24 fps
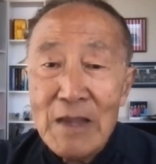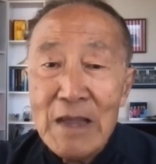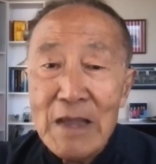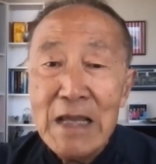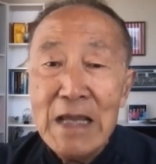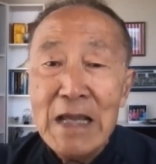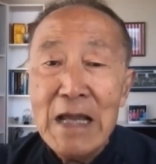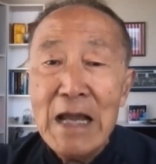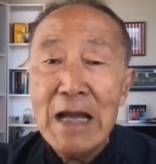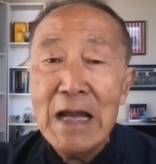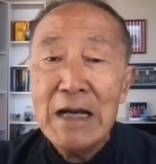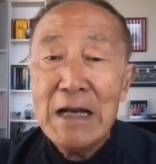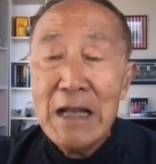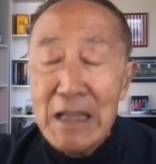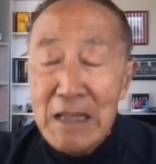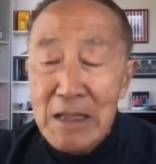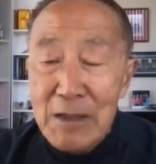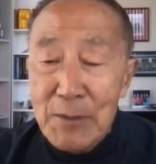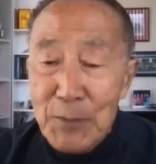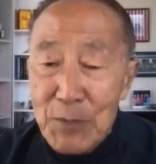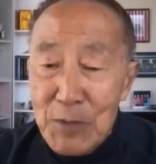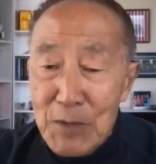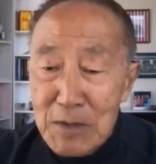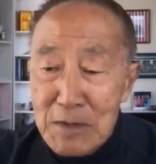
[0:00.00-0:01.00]
And another
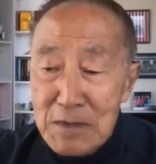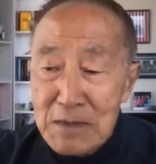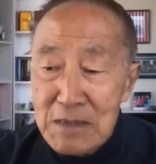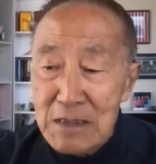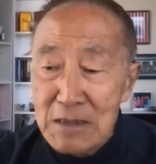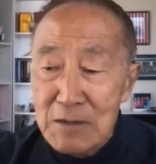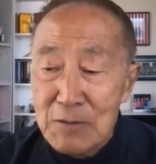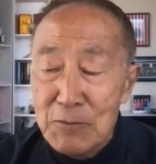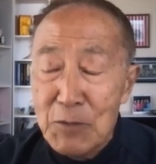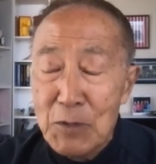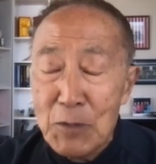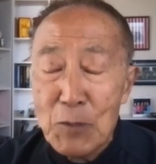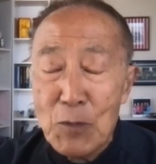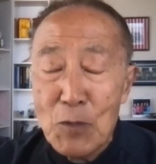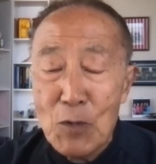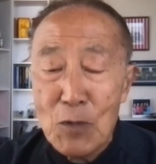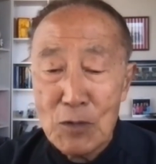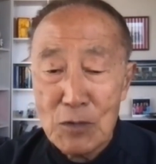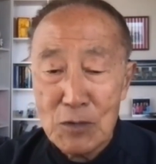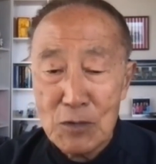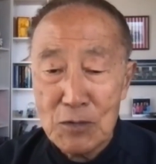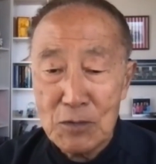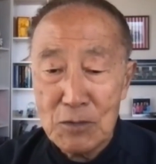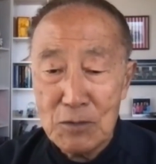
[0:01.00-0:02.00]
person we
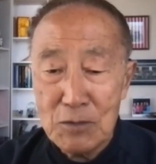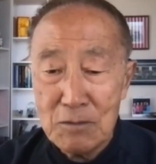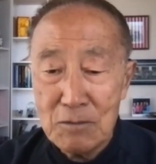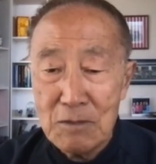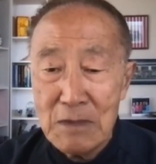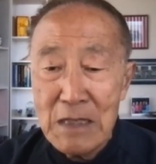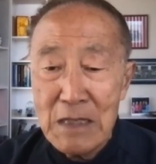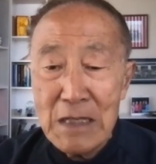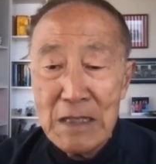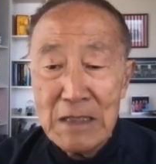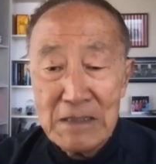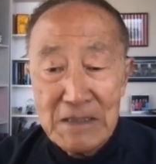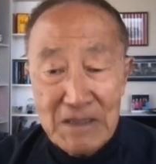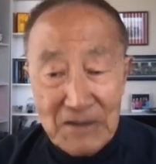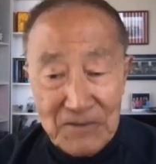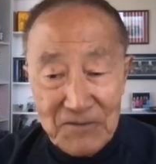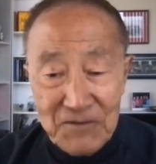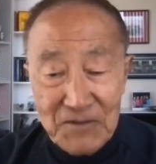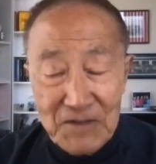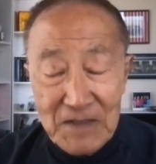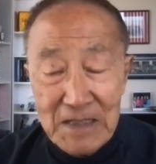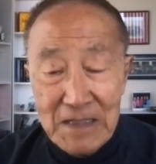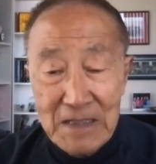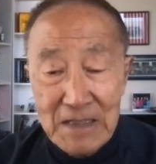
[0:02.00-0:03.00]
want to
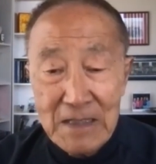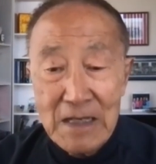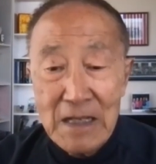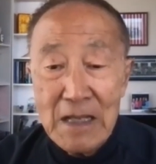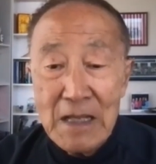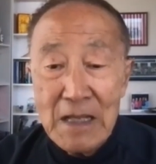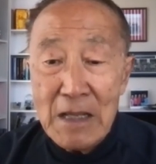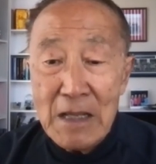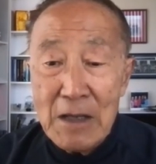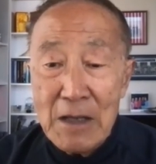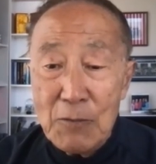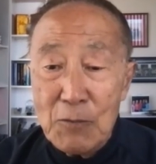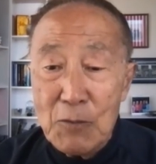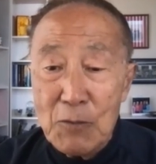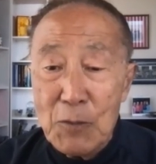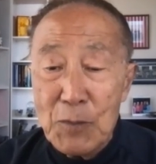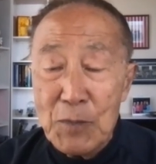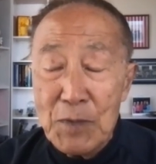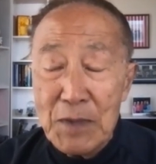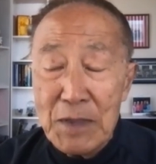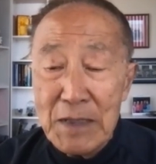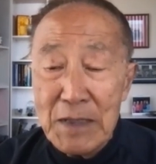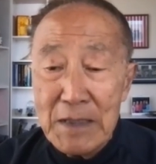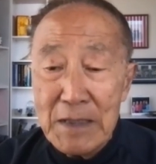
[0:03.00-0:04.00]
defeat will
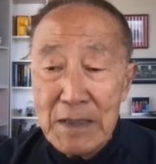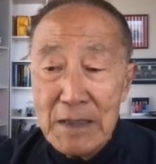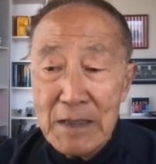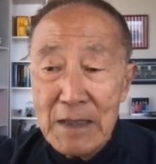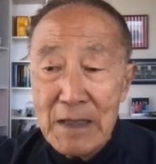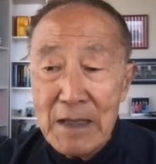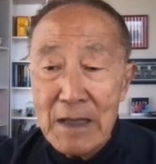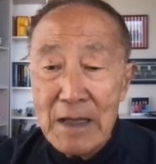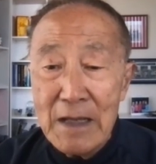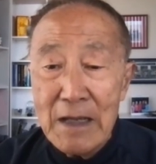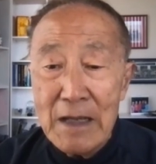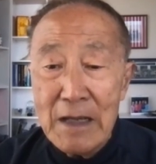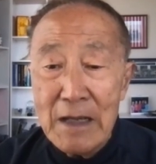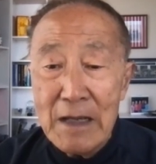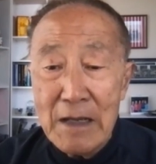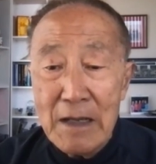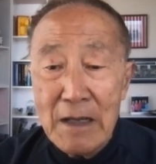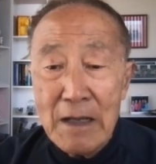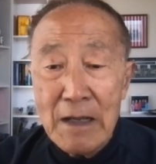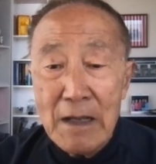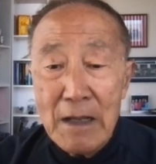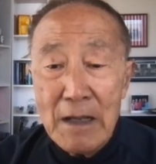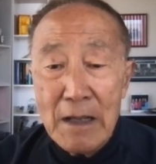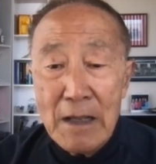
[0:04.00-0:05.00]
be
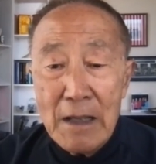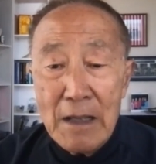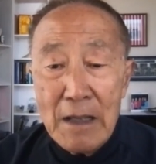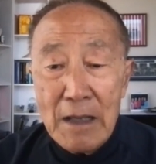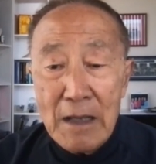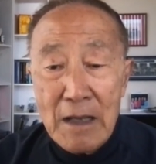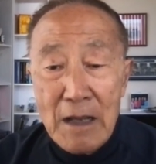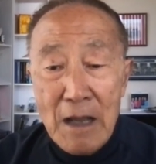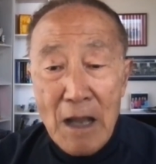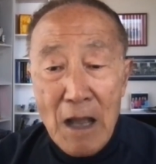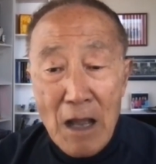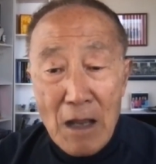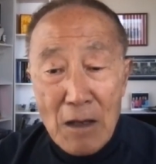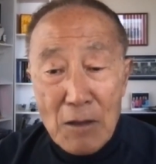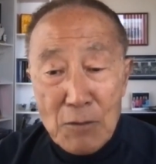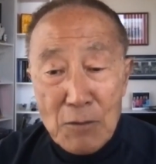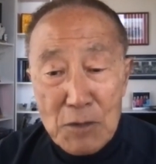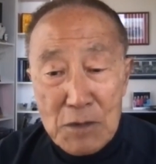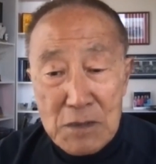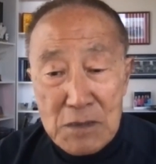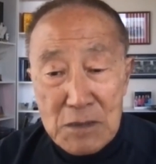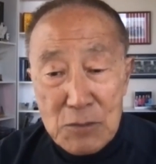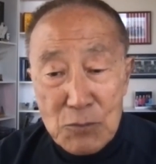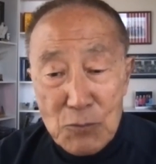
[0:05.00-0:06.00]
a
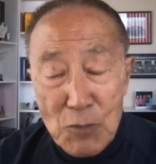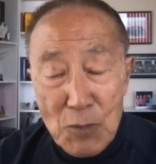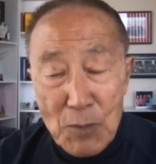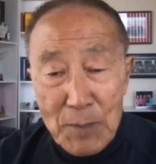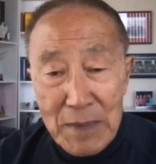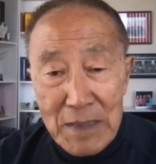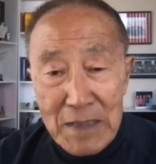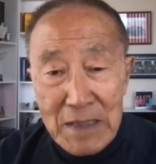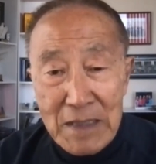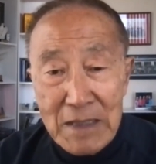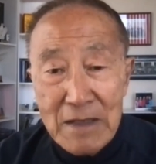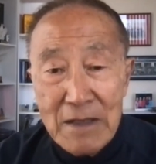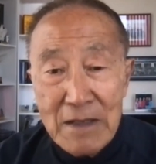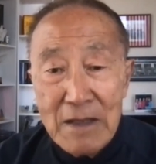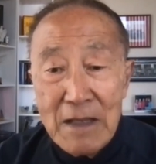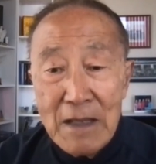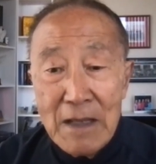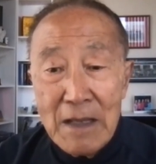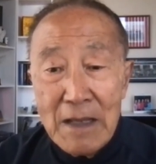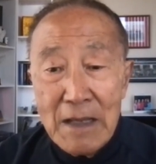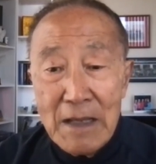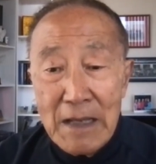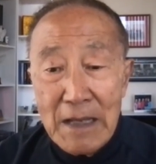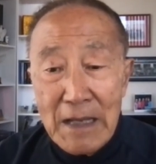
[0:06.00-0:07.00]
congresswoman
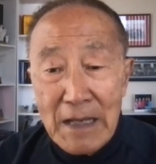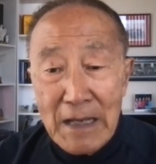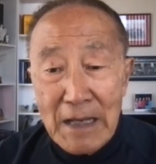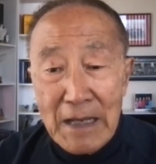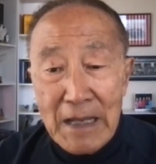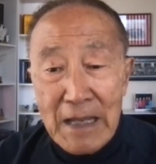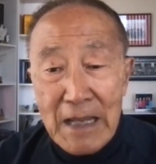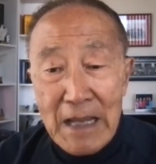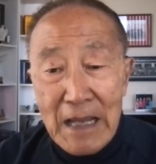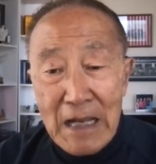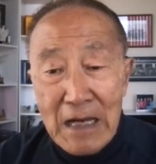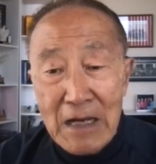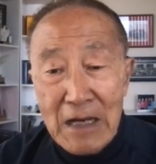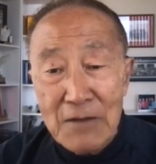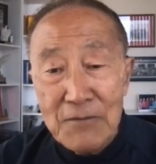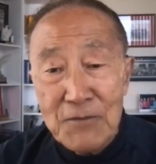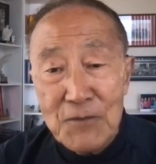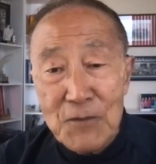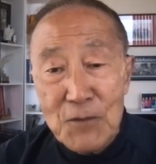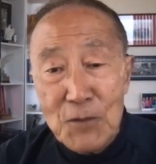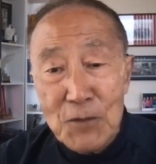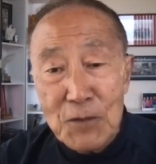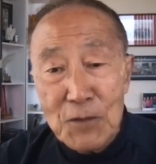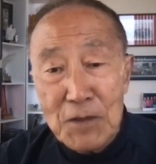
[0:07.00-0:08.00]
in
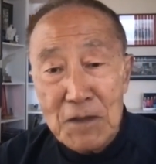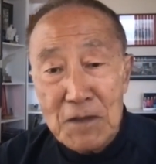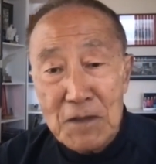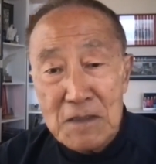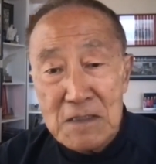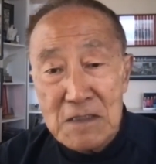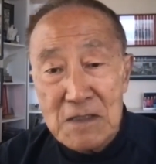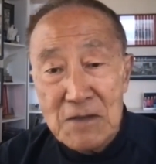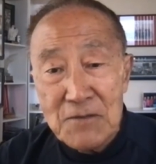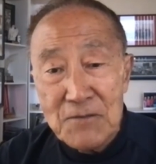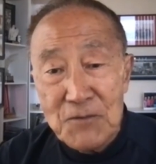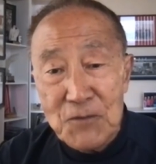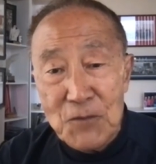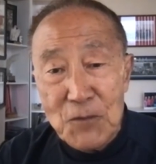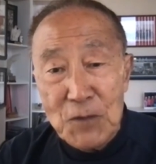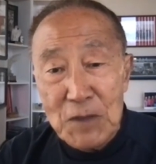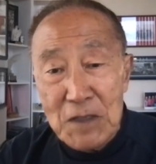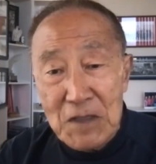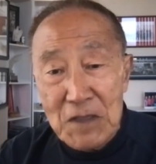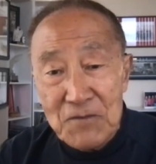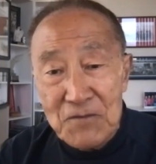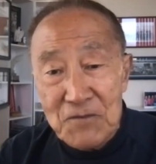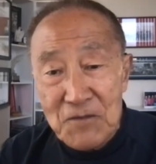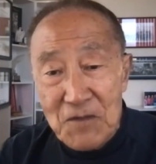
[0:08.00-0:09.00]
California's
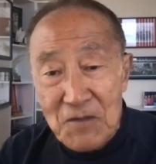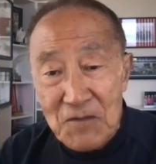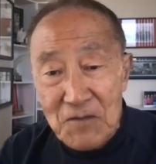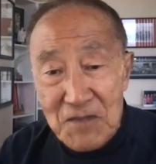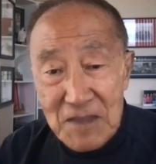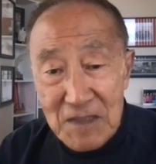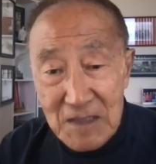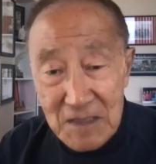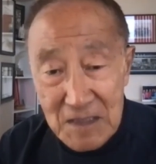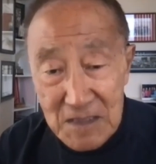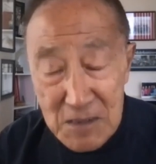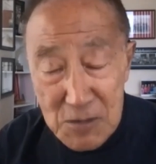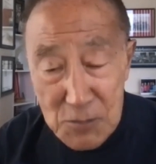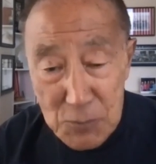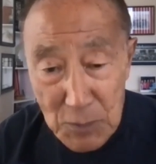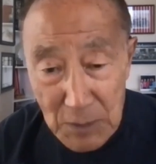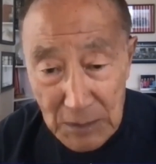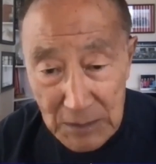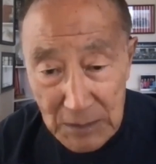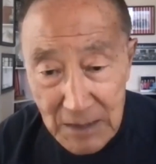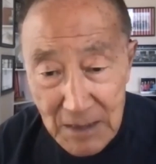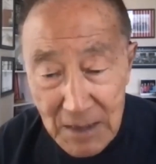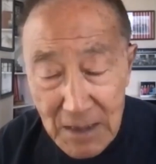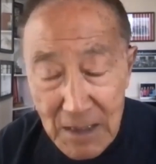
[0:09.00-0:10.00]
45th
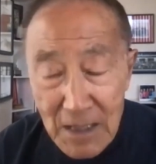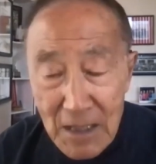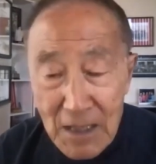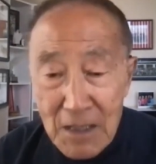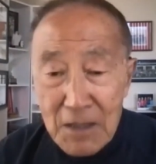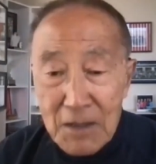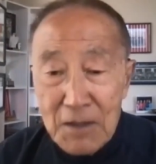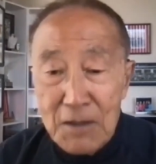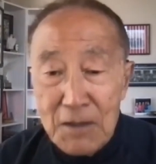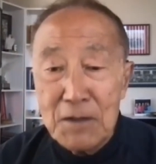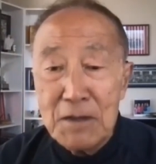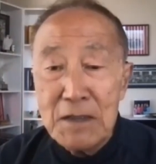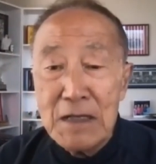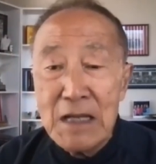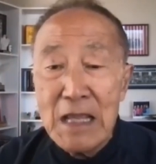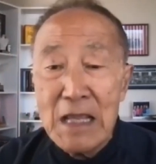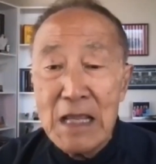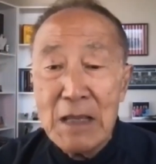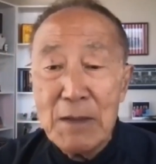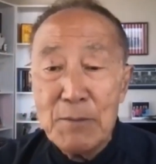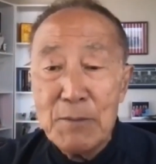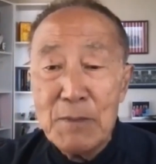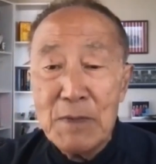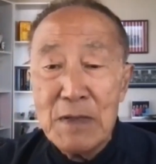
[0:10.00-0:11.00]
district. Her
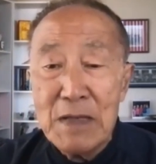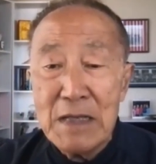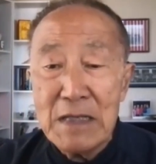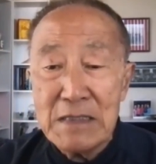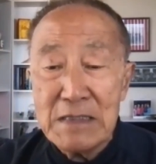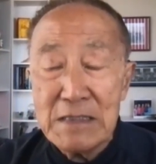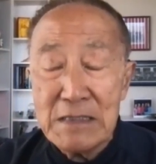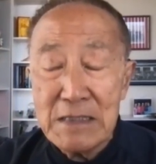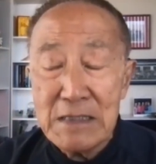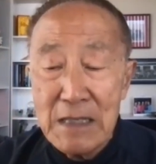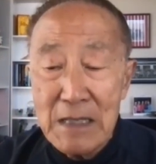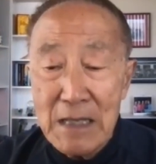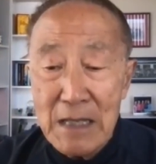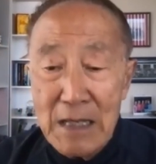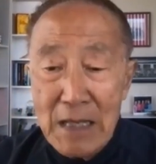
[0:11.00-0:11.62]
name is